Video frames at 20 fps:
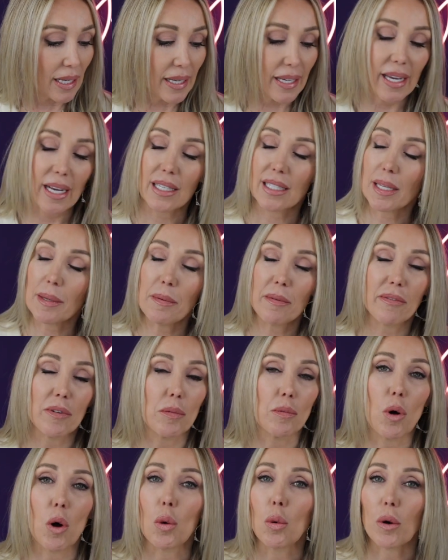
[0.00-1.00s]
yeah, some of
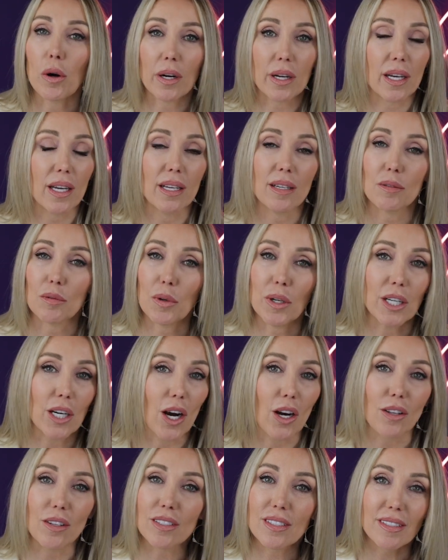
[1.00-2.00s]
them won't work.
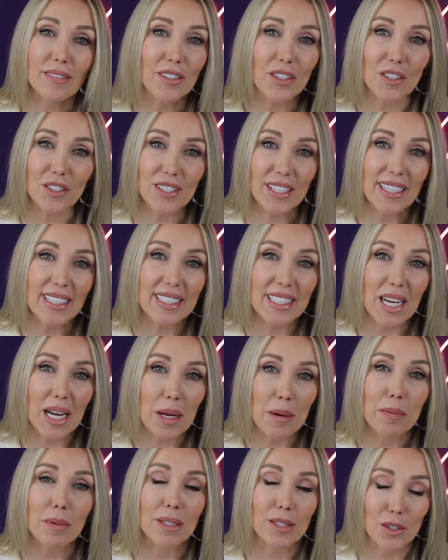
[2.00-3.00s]
Regardless of your skin
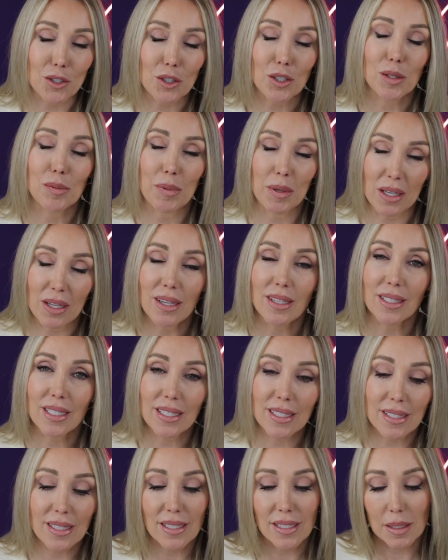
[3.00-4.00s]
type, let's just be
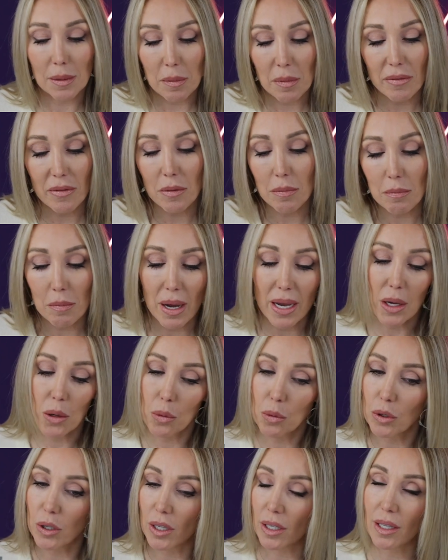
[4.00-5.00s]
honest. Some of them might
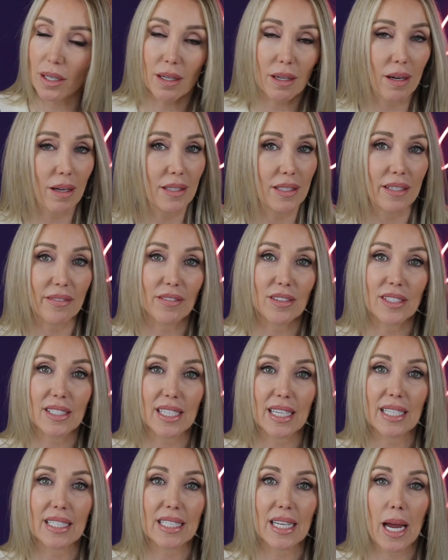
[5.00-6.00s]
work on different
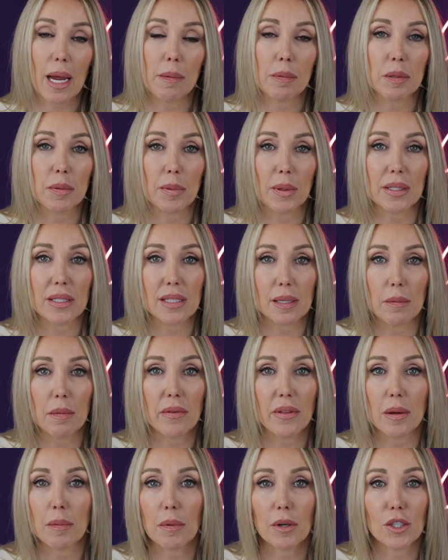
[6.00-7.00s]
skin types, but some of
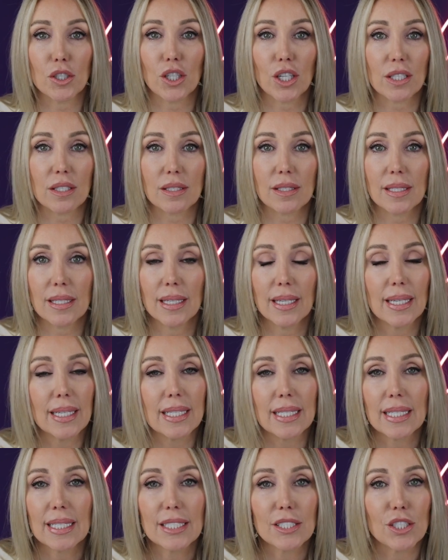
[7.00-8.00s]
them are just
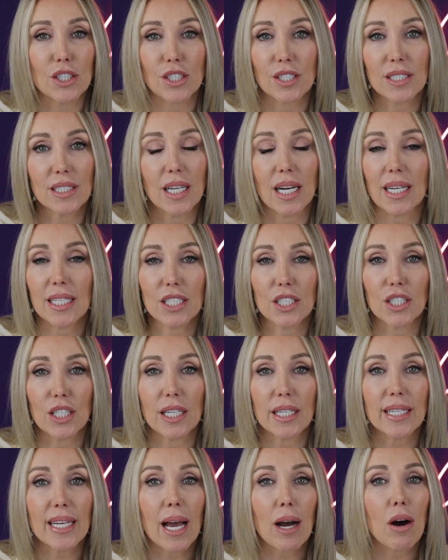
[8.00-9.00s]
just not
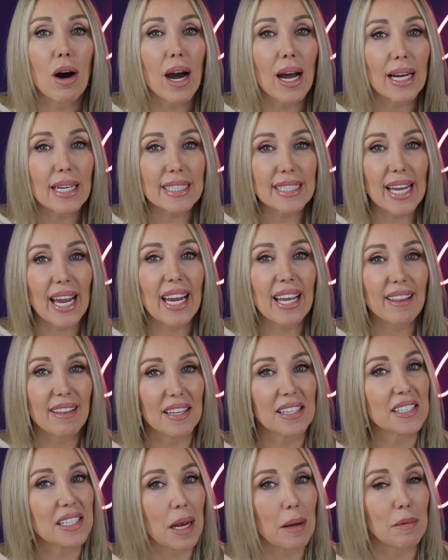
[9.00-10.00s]
good. Now, I take
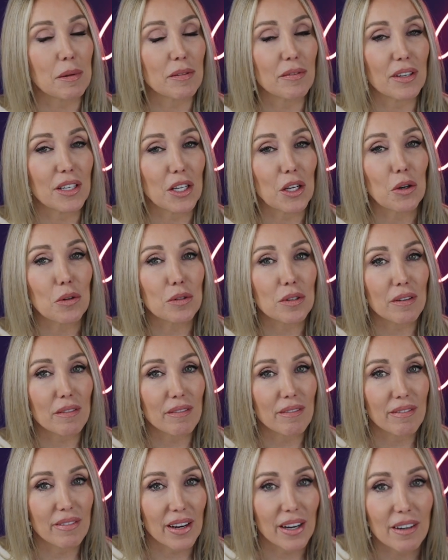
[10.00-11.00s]
these types of videos
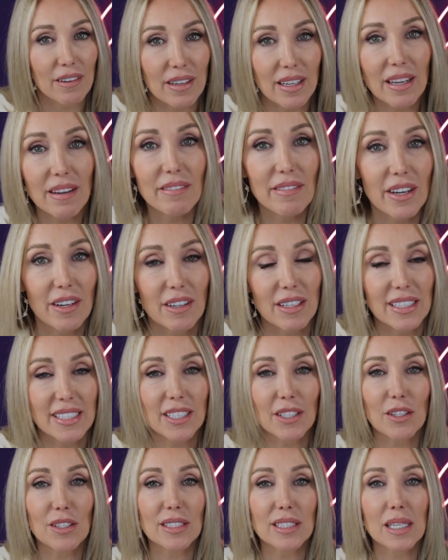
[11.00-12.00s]
very, very
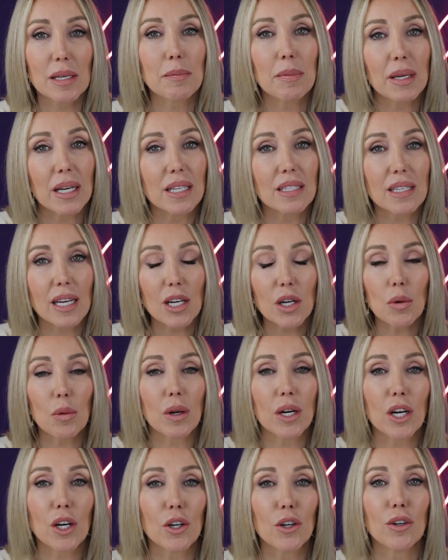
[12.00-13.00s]
seriously because I don't
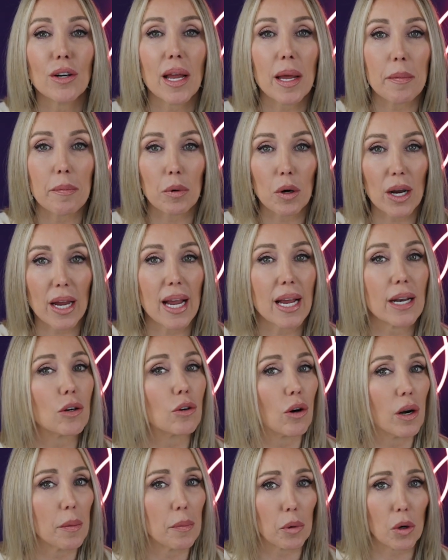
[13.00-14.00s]
want to hurt a brand
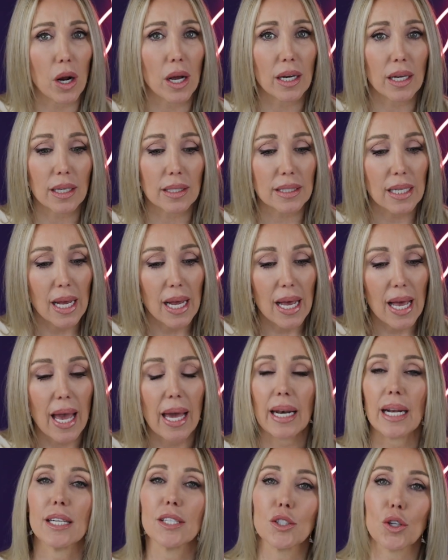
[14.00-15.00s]
or a product,
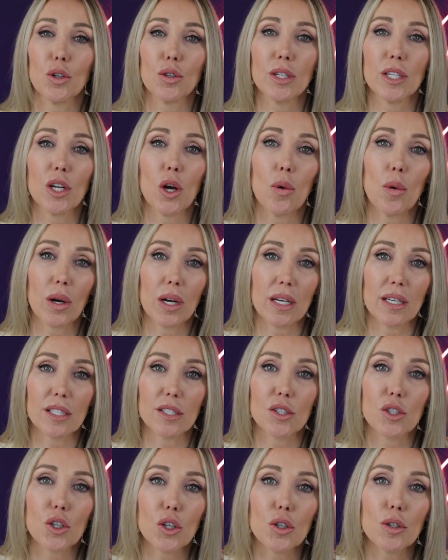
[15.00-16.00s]
and I certainly don't want to
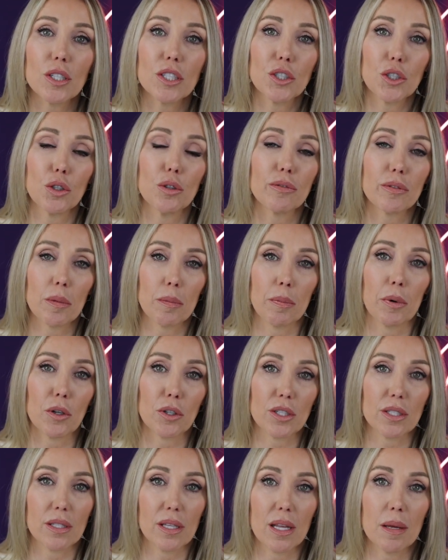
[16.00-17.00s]
discourage you from
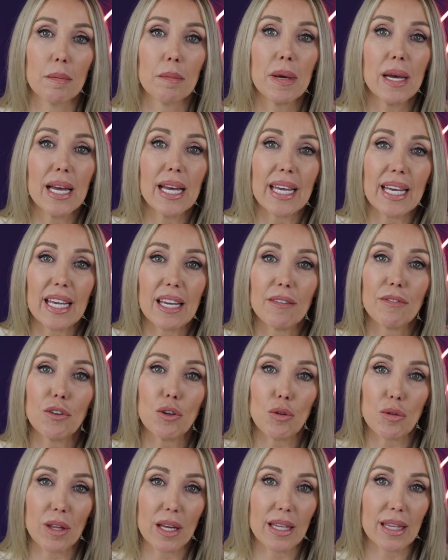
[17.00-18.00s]
purchasing them if
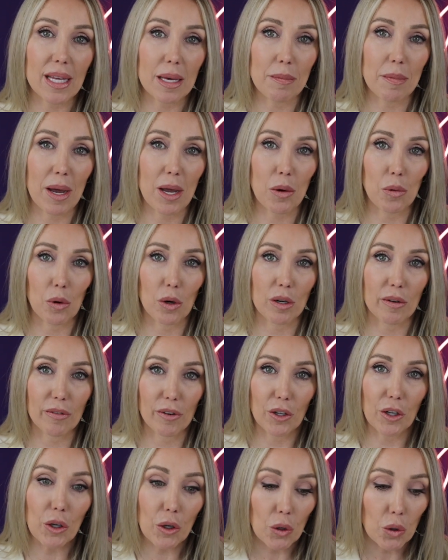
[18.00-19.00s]
you think they might work for
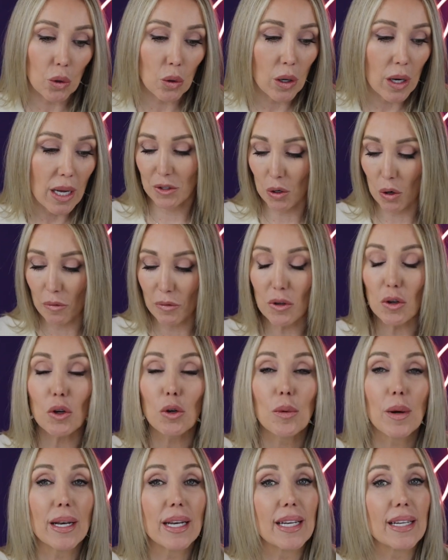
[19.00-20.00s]
you. So if
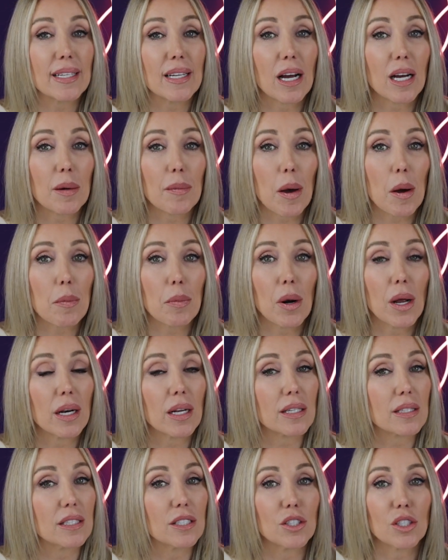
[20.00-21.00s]
you're ready to talk about
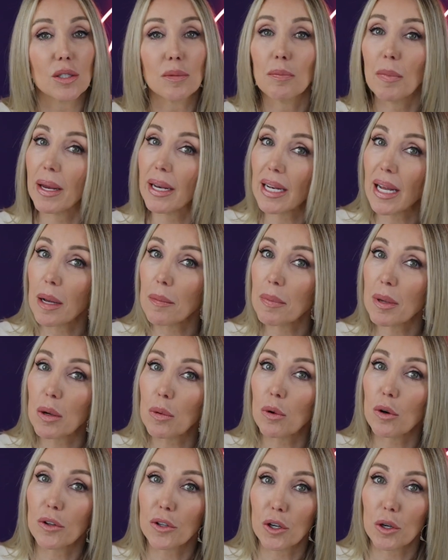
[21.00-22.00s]
products that just may not be
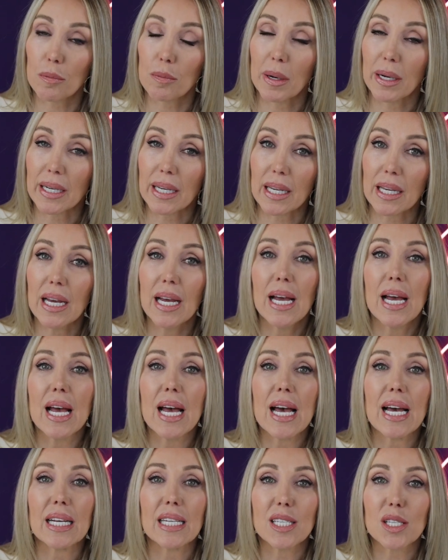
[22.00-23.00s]
worth your money,
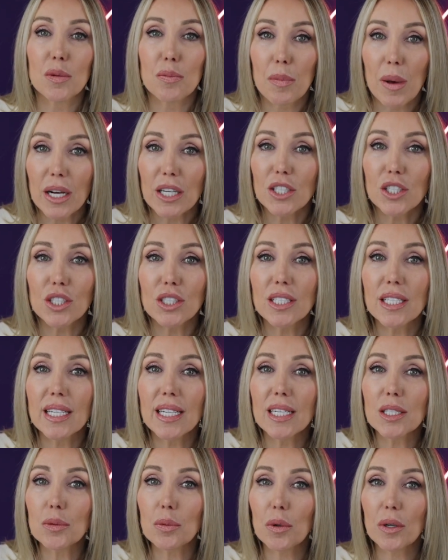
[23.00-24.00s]
especially
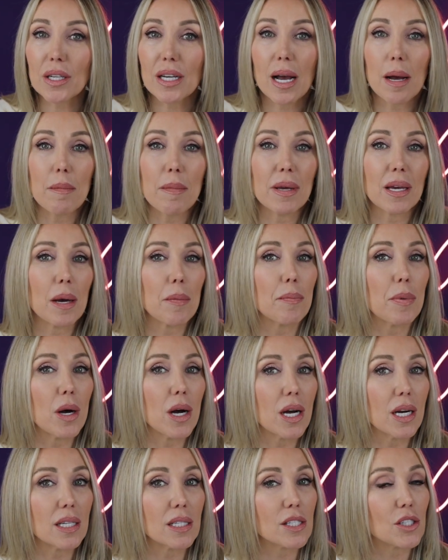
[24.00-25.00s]
as we're coming up
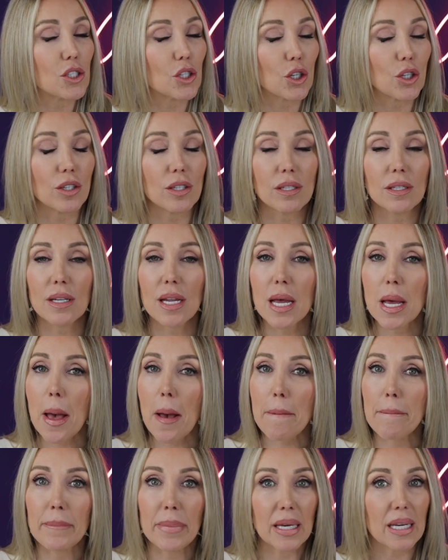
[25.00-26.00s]
on certain
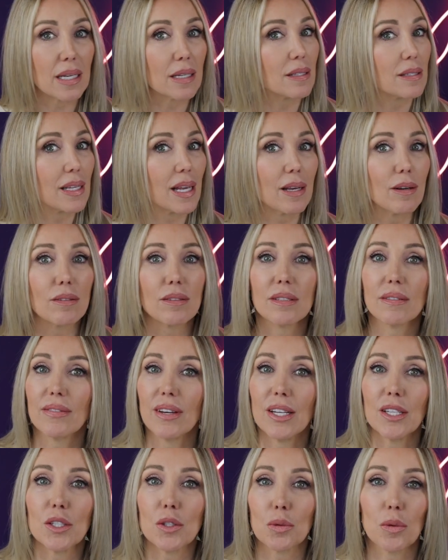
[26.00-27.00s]
big sales
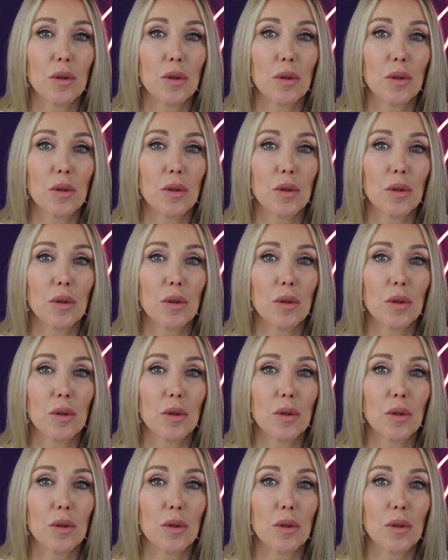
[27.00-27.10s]
events